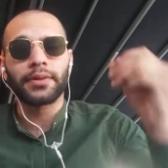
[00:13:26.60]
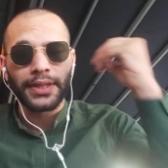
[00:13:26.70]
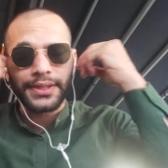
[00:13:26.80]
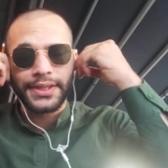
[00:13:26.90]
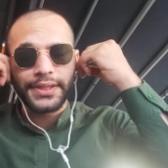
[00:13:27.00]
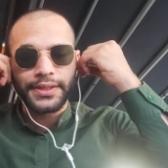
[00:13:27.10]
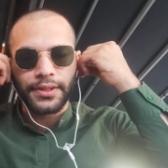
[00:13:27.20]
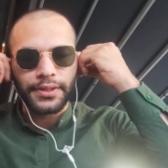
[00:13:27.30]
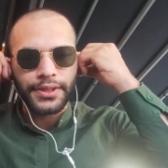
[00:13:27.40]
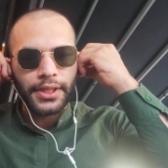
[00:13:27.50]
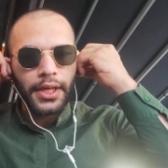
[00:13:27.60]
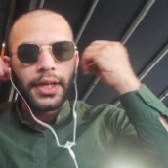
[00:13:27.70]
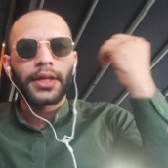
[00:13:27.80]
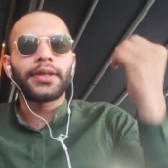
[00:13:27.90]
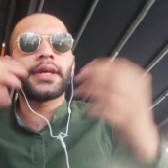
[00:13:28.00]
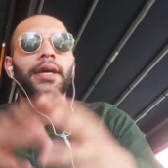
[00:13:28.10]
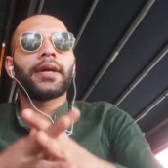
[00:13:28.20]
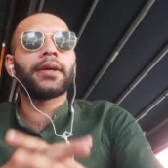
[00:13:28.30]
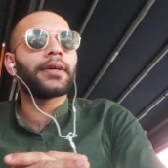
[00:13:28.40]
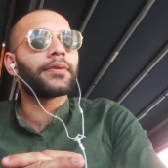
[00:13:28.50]
ancestors,
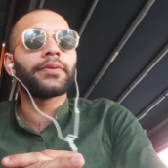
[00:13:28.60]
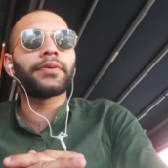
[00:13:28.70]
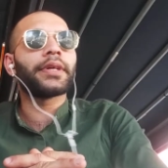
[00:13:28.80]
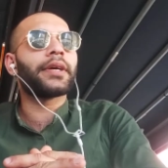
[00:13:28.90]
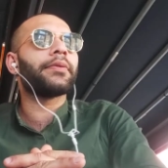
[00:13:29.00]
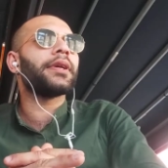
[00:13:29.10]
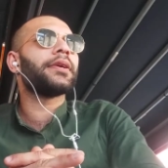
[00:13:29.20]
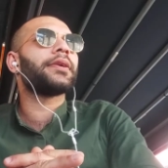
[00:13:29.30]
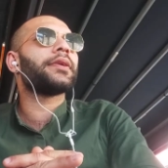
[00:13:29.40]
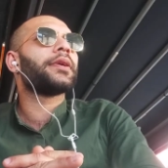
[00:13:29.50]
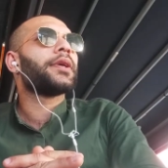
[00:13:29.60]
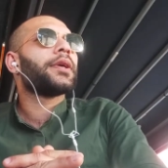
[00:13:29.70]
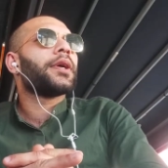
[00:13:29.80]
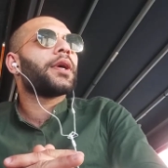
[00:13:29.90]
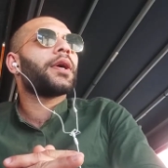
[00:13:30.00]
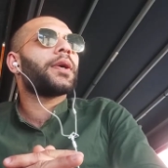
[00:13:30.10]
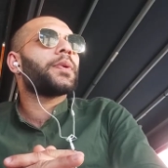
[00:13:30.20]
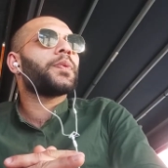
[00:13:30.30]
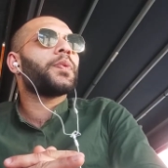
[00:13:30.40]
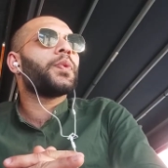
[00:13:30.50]
they really
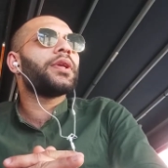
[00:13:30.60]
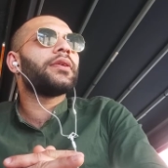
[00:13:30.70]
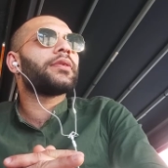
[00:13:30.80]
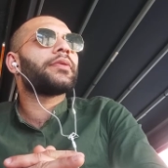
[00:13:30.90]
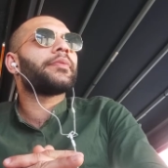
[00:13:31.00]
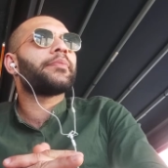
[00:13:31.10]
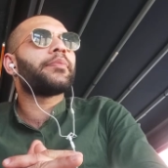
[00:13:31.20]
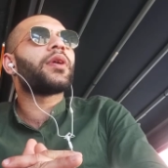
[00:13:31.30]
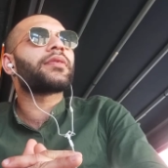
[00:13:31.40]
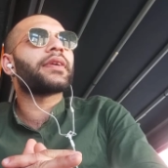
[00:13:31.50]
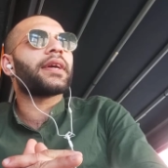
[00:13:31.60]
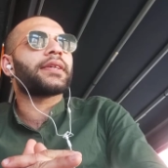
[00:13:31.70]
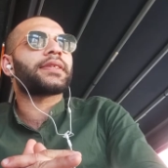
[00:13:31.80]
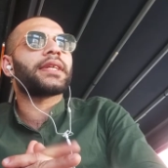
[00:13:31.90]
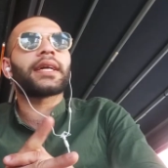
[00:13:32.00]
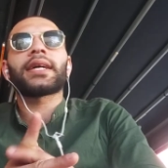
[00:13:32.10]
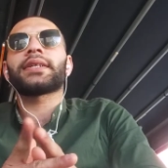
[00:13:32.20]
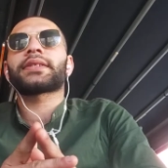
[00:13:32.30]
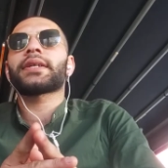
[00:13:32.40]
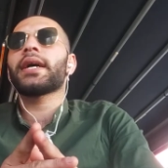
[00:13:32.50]
wouldn't do more things like
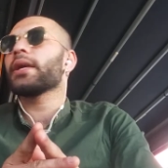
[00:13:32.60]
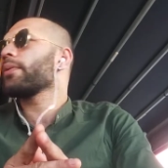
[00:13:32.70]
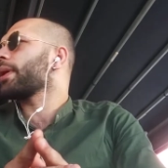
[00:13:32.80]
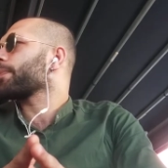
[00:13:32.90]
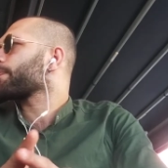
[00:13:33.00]
us. Anyway,